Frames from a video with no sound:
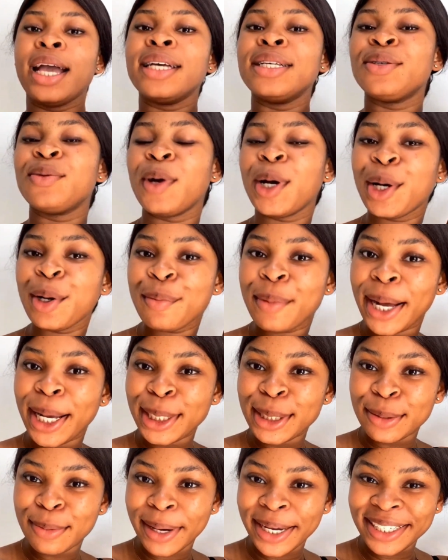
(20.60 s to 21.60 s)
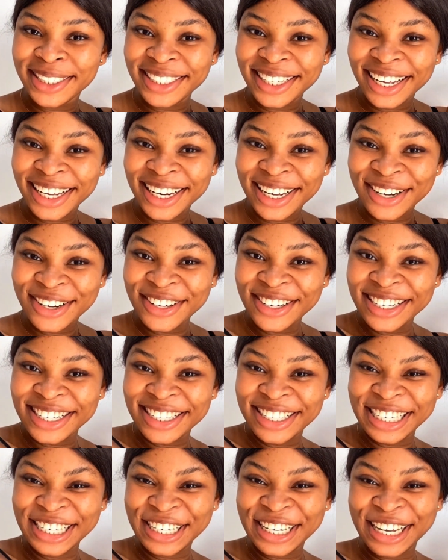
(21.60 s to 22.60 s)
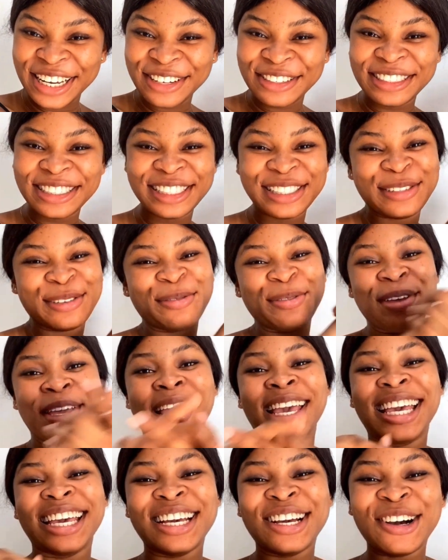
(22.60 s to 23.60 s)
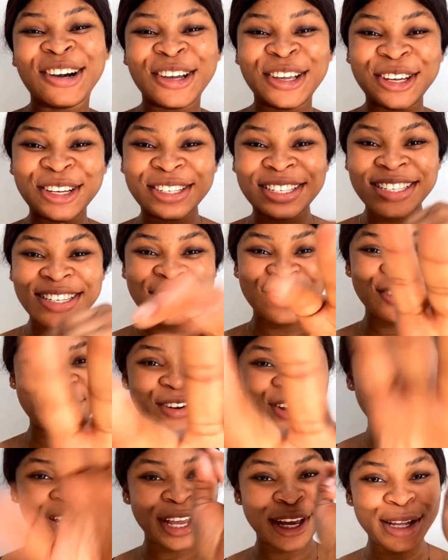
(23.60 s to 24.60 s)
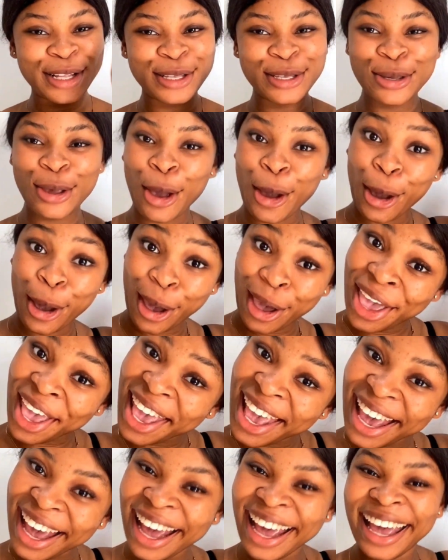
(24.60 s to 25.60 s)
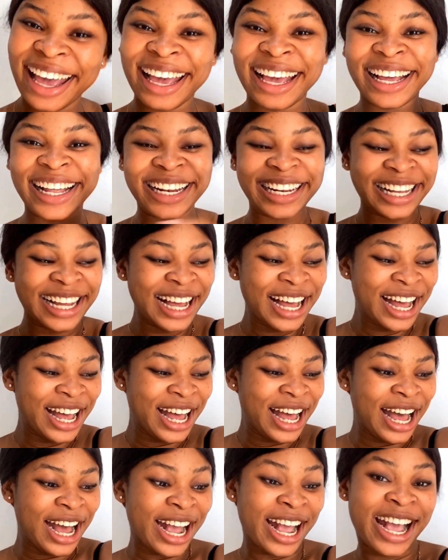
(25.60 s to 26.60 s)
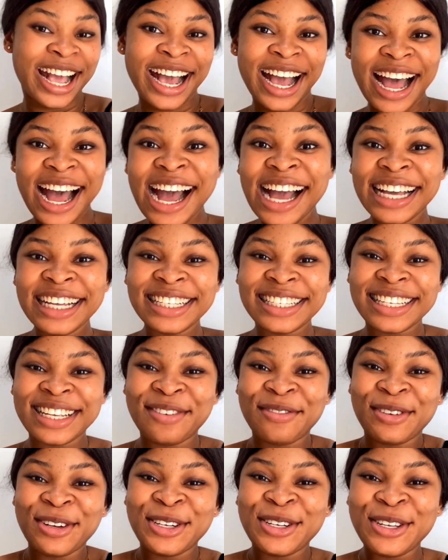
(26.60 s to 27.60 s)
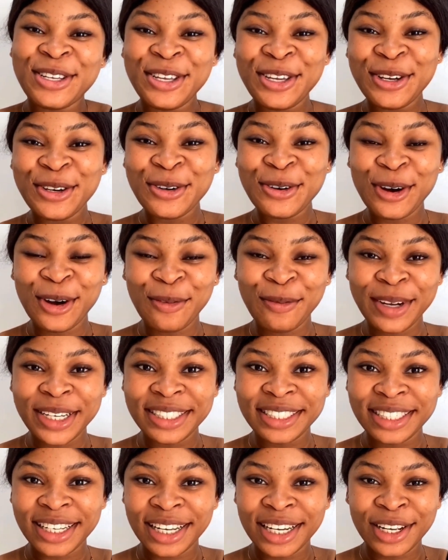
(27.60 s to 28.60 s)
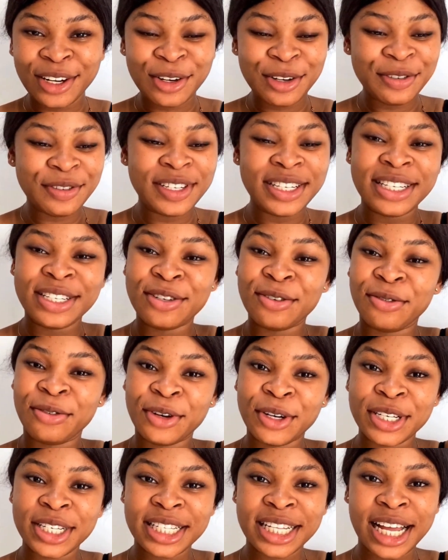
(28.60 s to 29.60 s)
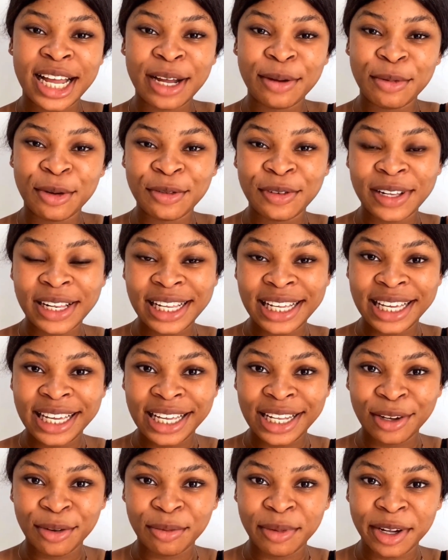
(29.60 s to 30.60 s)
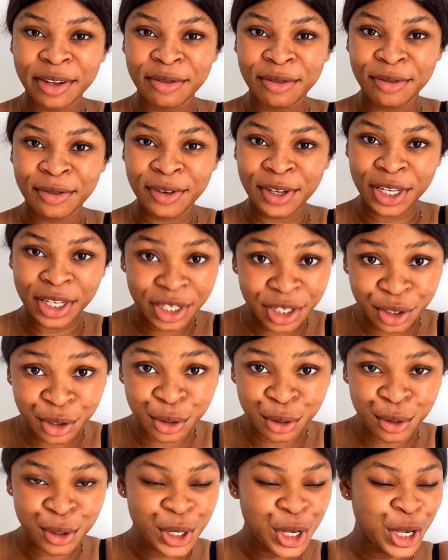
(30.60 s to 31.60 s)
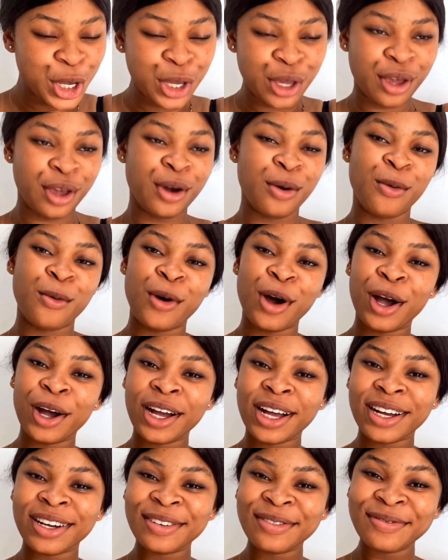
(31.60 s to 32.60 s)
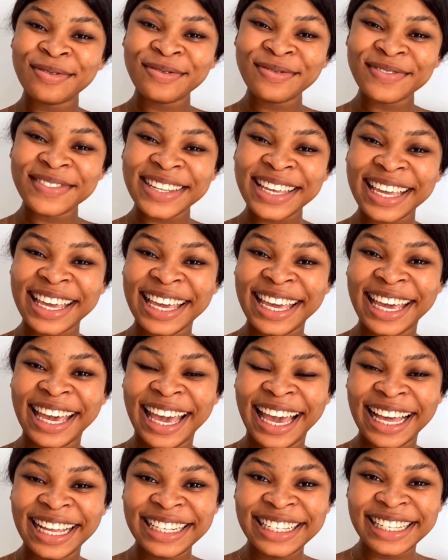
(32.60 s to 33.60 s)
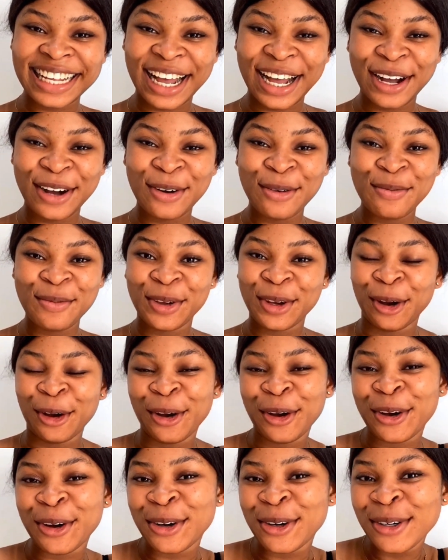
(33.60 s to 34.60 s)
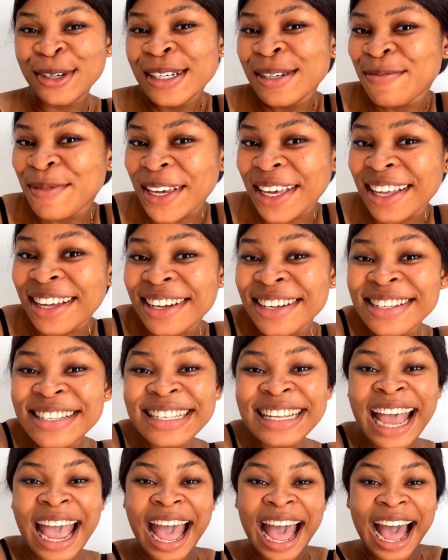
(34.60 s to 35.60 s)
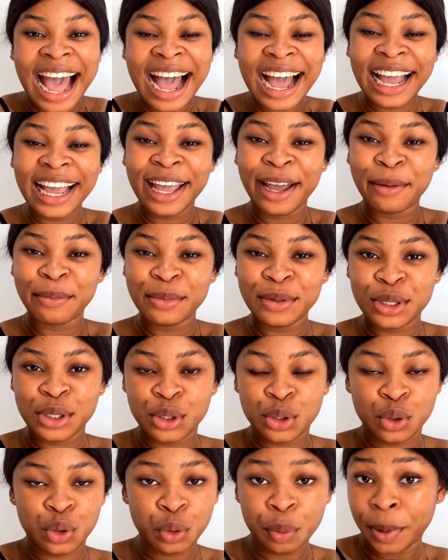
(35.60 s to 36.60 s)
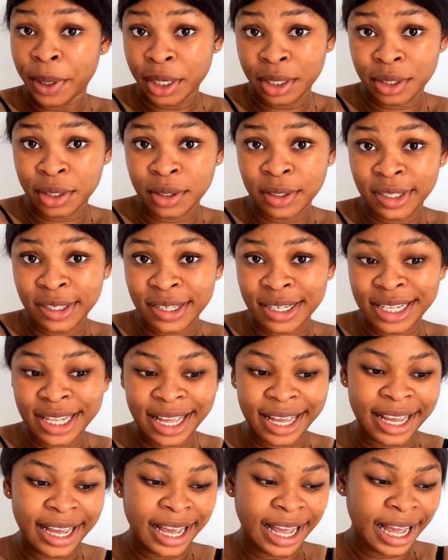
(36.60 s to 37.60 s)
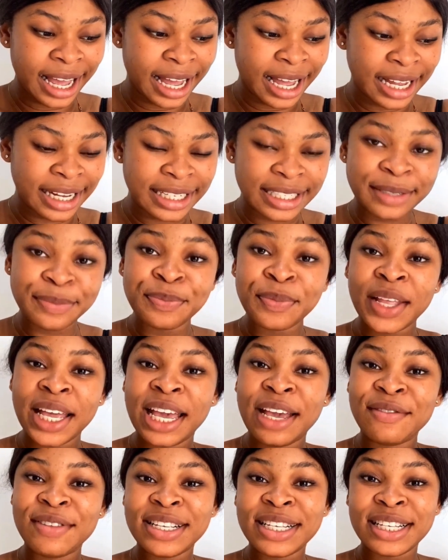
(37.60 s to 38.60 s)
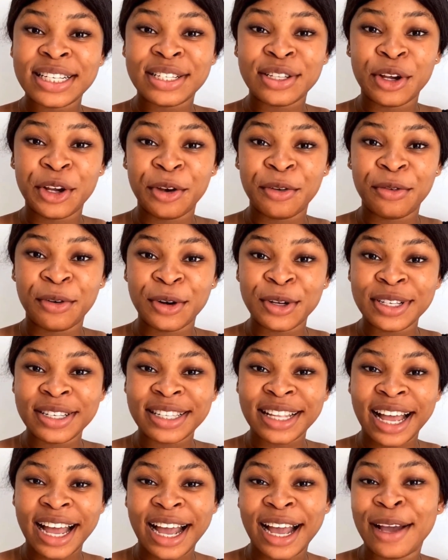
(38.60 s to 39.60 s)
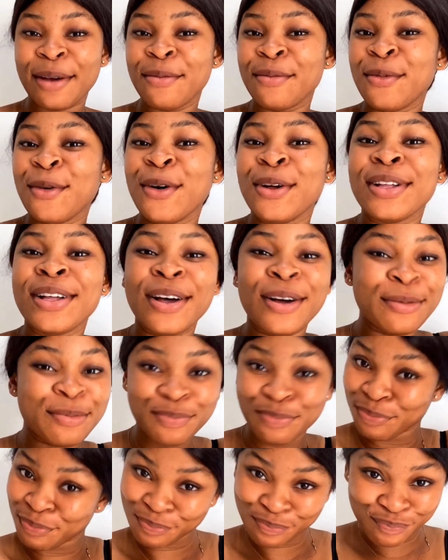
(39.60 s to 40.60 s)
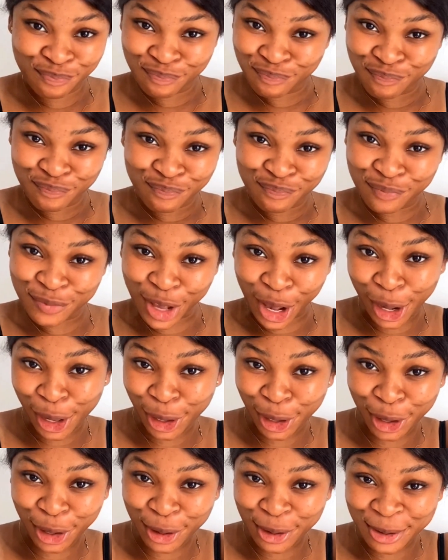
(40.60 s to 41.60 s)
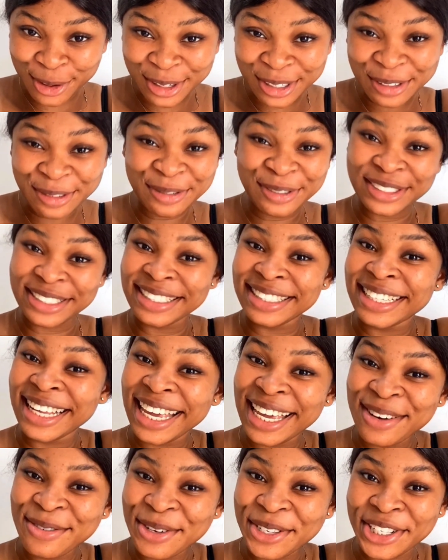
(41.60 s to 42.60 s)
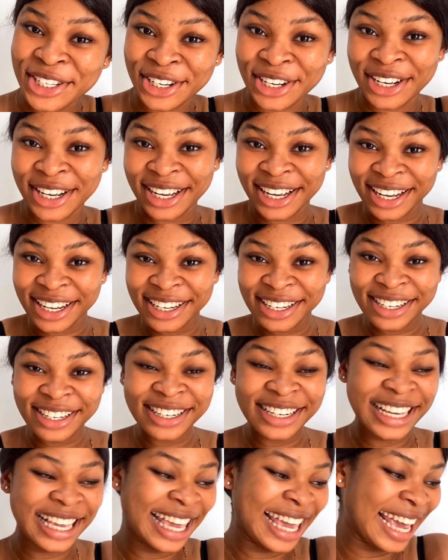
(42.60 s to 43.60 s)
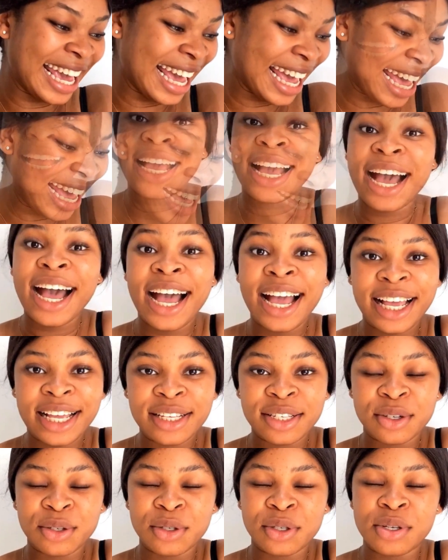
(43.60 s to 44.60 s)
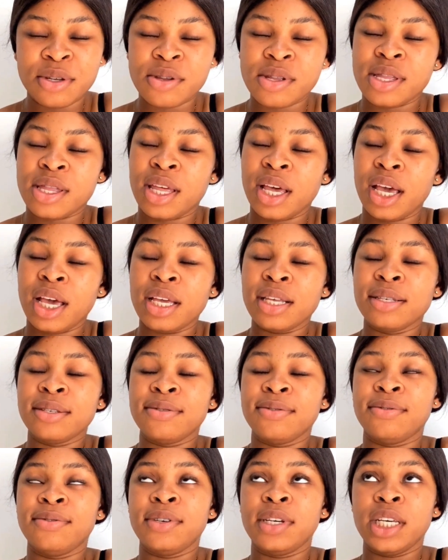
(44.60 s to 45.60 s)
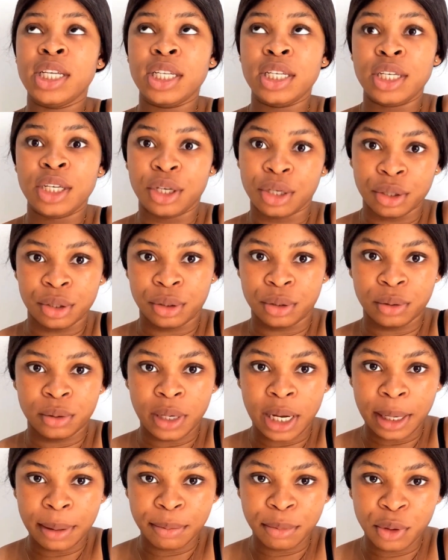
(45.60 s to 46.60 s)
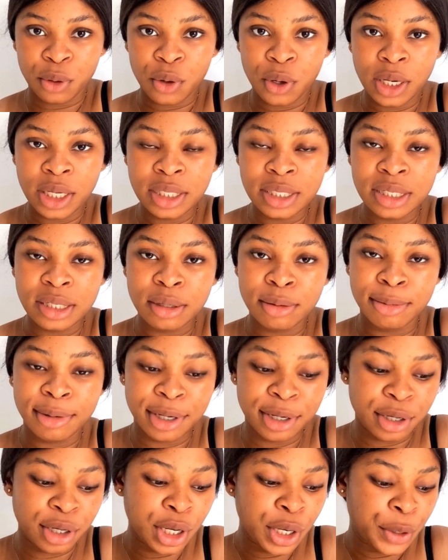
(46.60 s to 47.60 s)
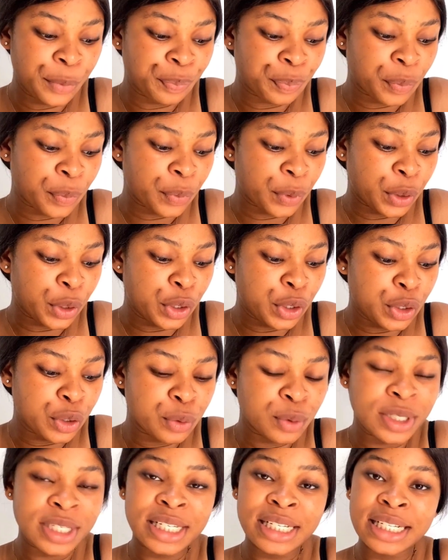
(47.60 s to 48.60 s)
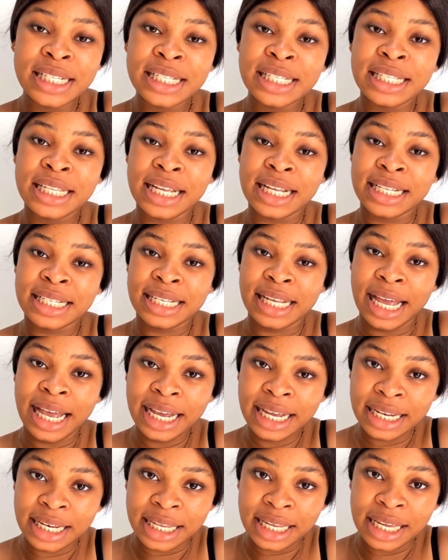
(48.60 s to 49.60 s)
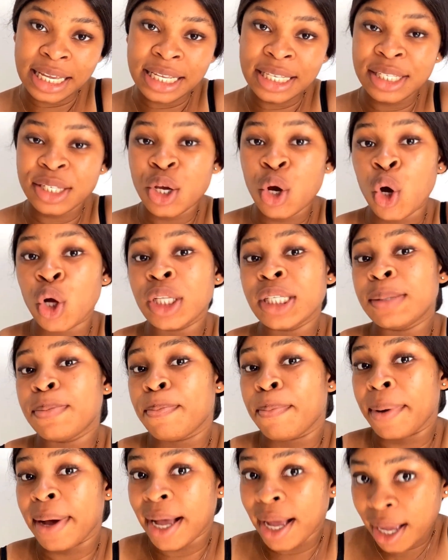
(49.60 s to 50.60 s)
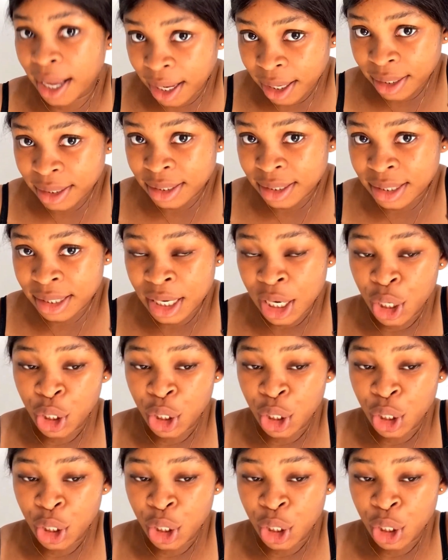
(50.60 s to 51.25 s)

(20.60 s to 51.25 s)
welcome back to my channel. It's a girl disappearing on your screens again. Guys, if you're new on my channel, if this is your first time of clicking on my video, you're welcome. Yes, I hope you're good because I am super good today. And if this is not your first time, thank you for sticking with your girl. Yes, guys, on today's video I'm going to be using the technique Scott Barnes,